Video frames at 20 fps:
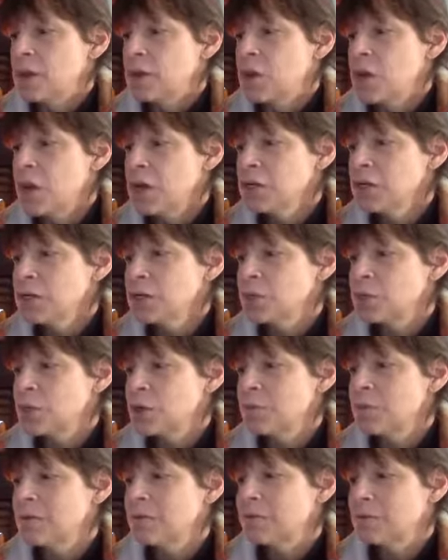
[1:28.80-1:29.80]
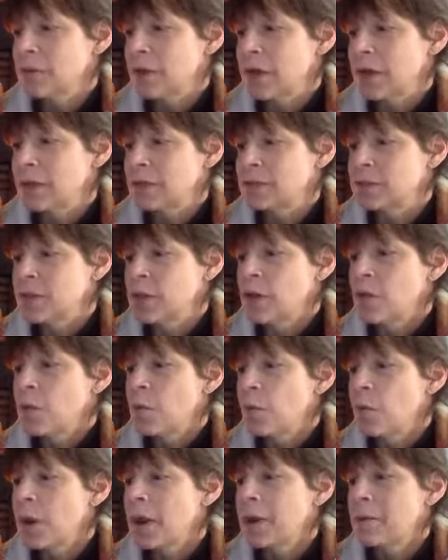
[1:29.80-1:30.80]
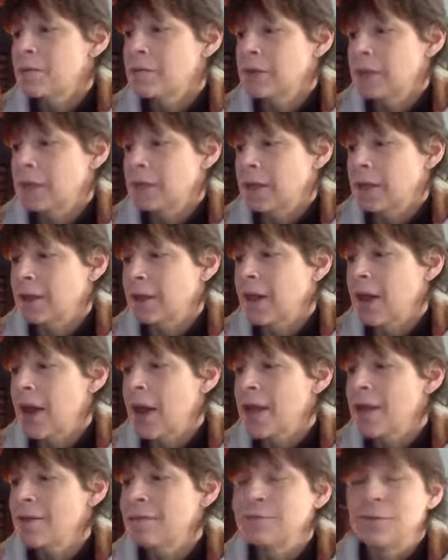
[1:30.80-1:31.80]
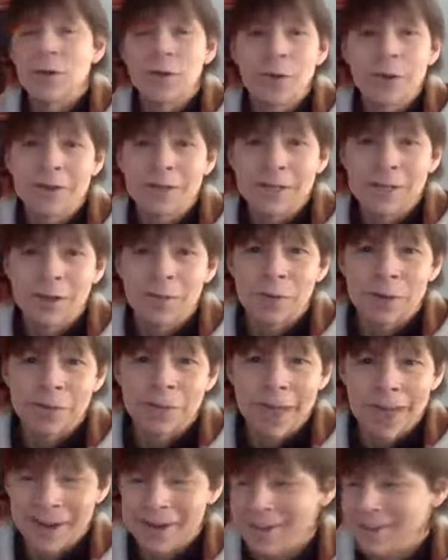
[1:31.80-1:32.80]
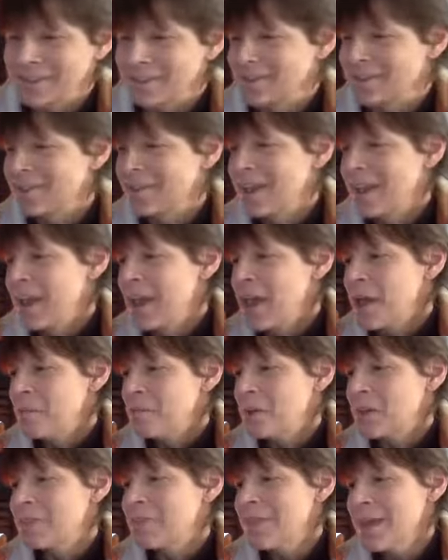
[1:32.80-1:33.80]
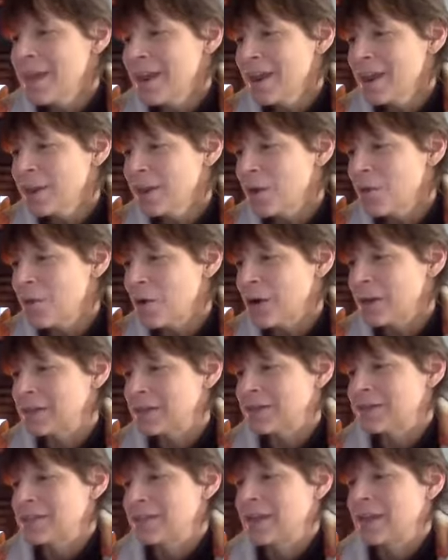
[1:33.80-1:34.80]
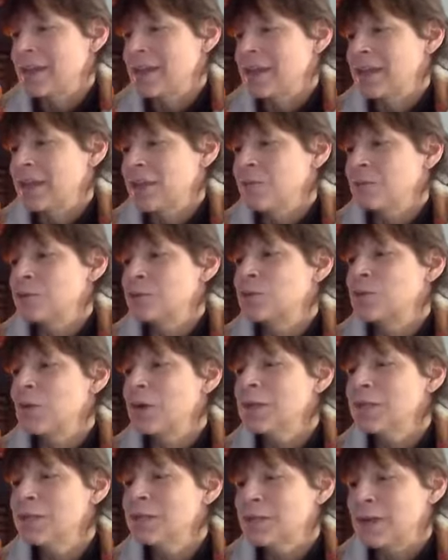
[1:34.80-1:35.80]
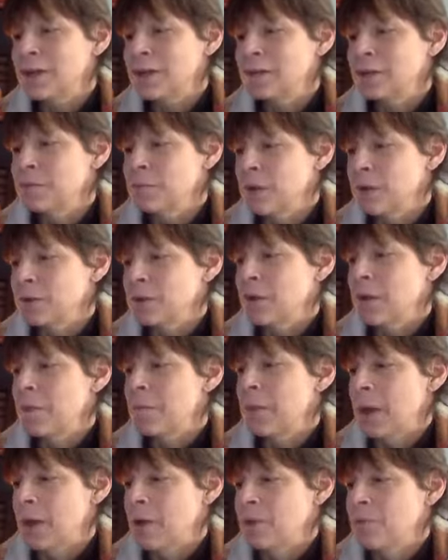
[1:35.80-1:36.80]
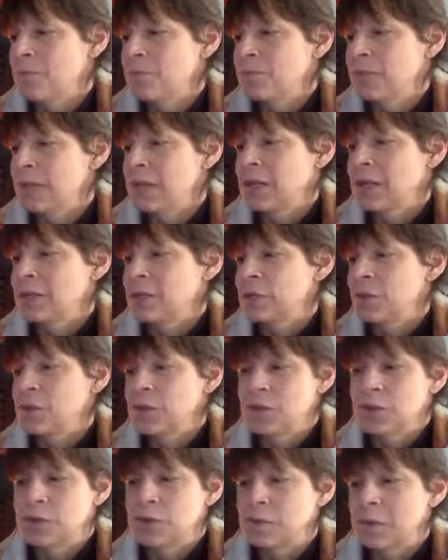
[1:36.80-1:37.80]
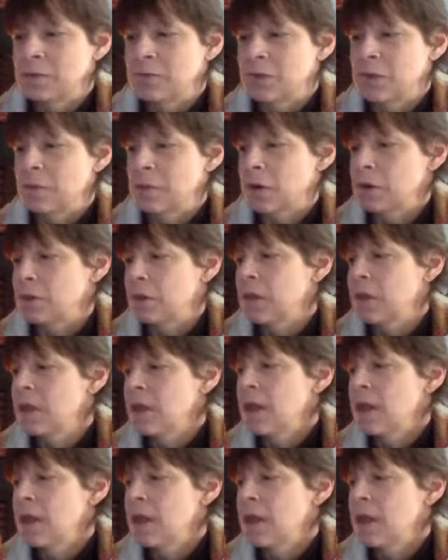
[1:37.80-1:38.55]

conscious stream of thoughts, what I'm thinking. I have no idea what that is. But then I go on to say, it was great to talk to Martha about, and so this is my friend Martha,